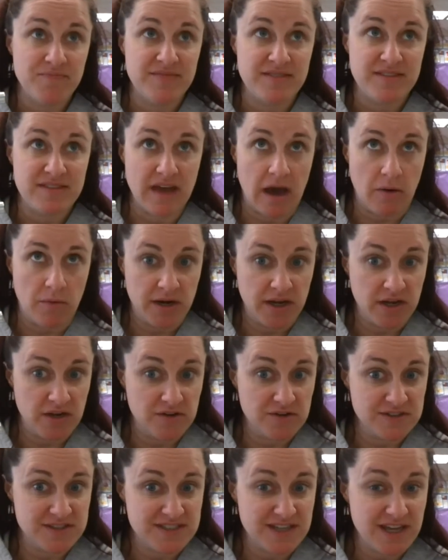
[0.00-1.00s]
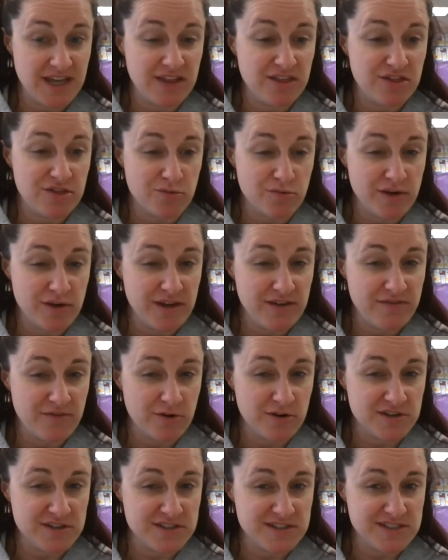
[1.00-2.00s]
That one I could say
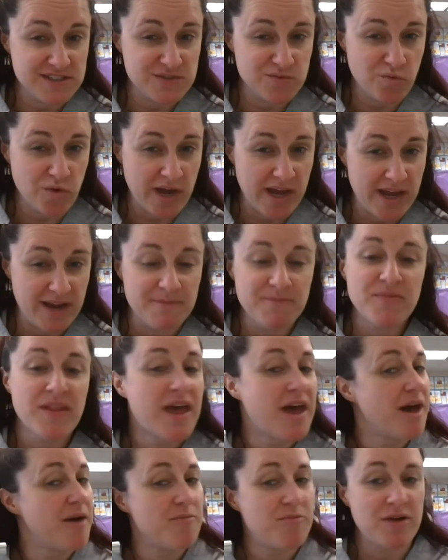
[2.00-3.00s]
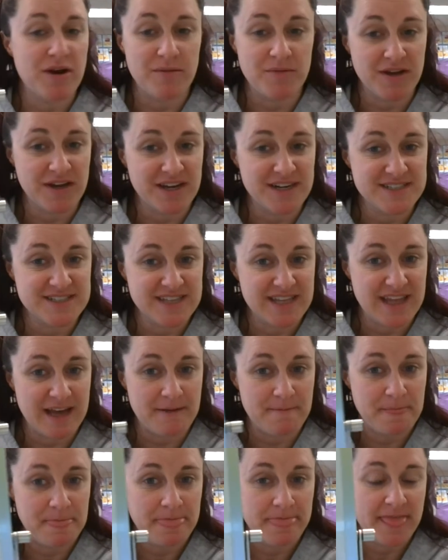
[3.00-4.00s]
3/4 is white, but I'm not going to say that.
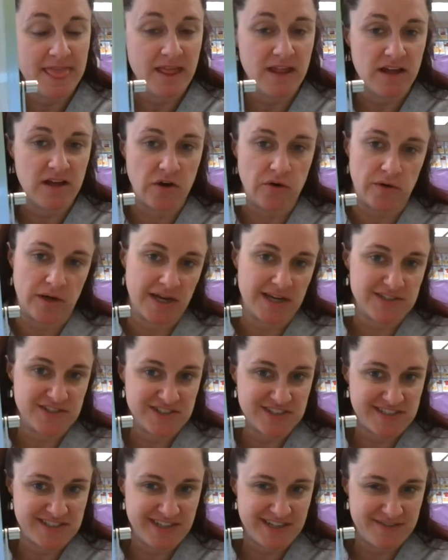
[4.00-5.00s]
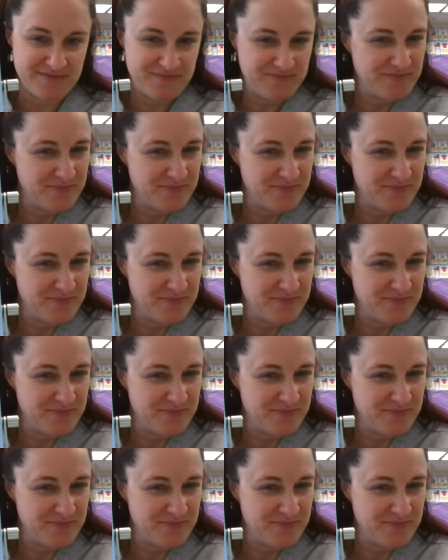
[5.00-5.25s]
Okay, I just did.